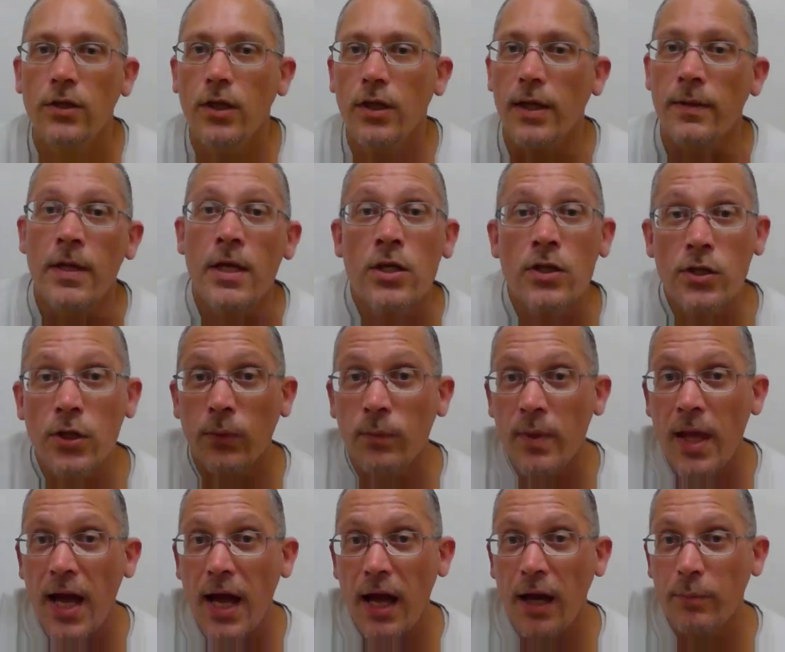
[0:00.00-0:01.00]
Okay, so
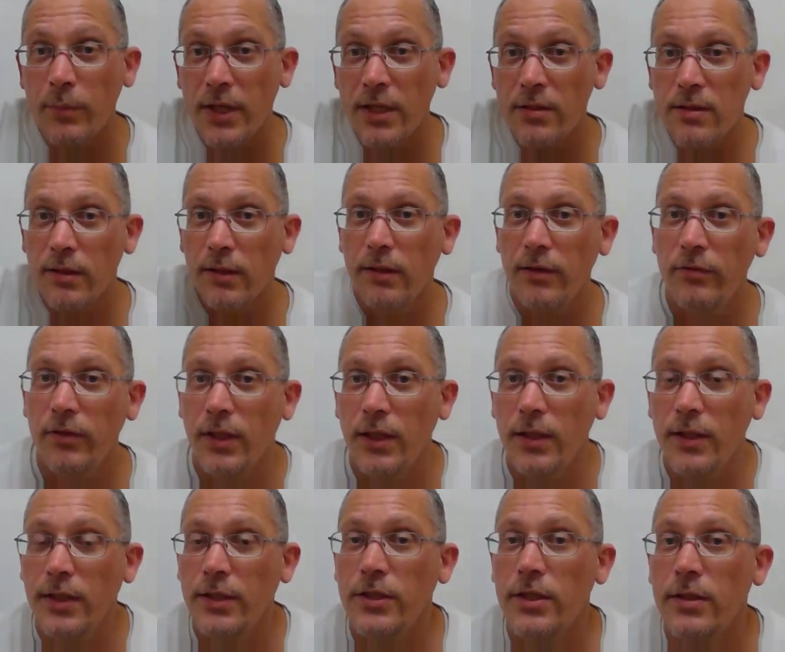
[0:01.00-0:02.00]
how many
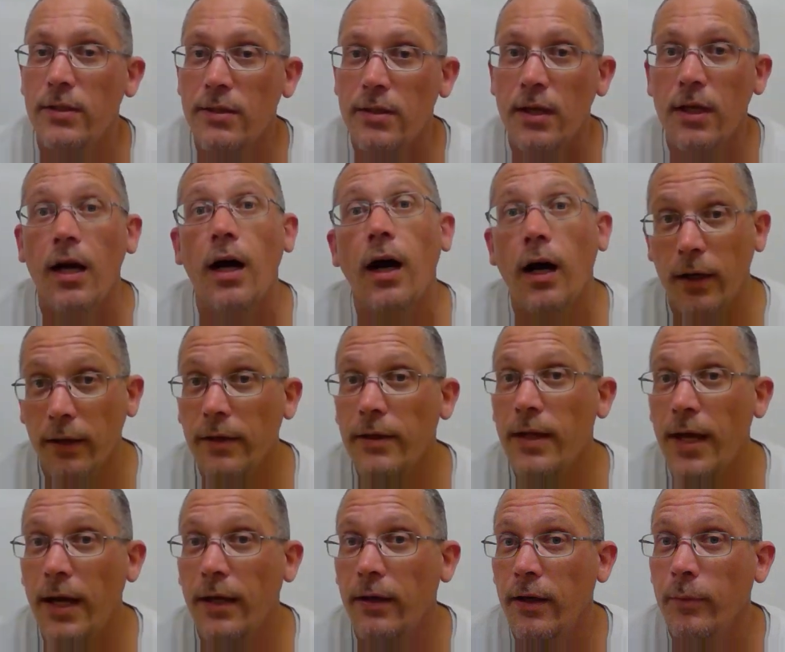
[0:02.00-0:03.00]
significant digits are
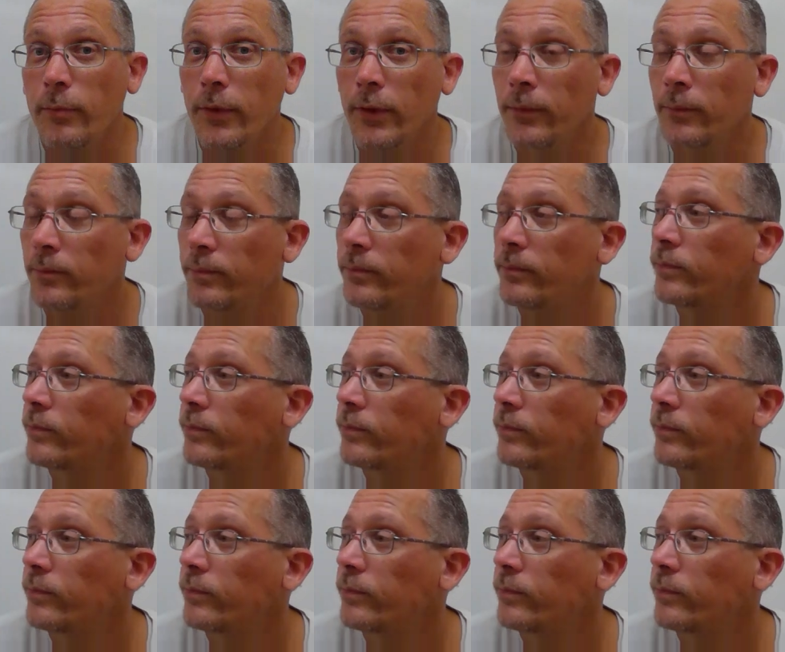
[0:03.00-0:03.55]
in that number?